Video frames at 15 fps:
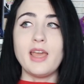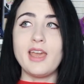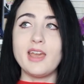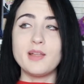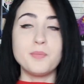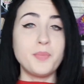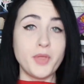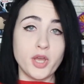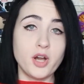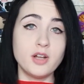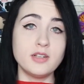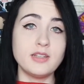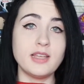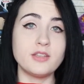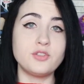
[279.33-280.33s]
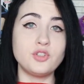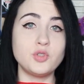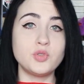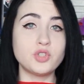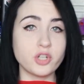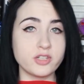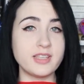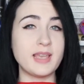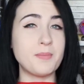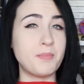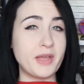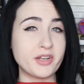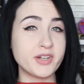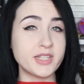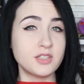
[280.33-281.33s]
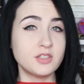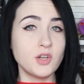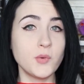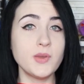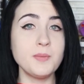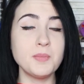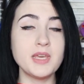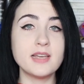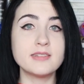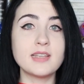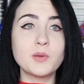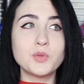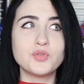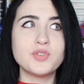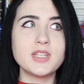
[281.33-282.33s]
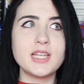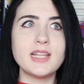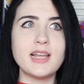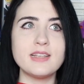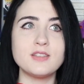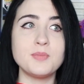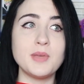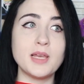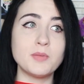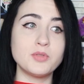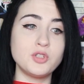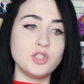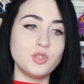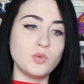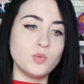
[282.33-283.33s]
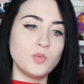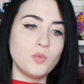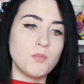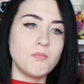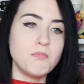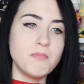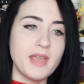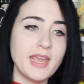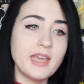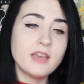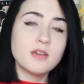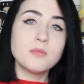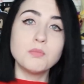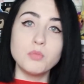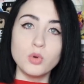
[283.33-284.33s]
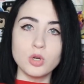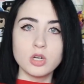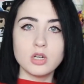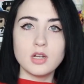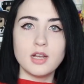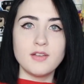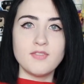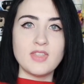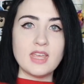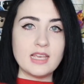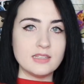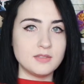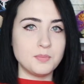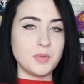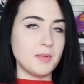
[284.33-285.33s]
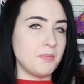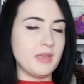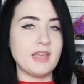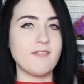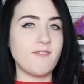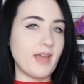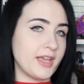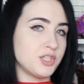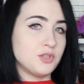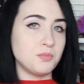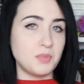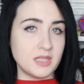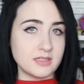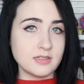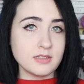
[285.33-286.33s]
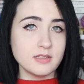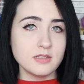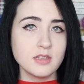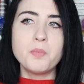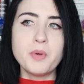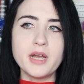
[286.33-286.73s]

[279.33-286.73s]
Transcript: and beyond is to start to get better at sewing, because I would really like to be able to make more of these but make it fashion pieces.